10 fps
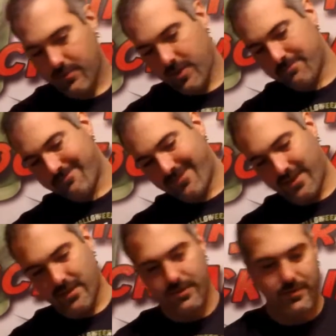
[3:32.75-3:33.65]
But,
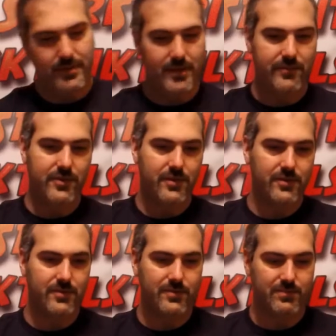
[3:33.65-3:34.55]
yeah, even
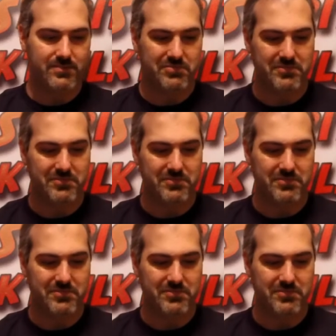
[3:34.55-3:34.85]
though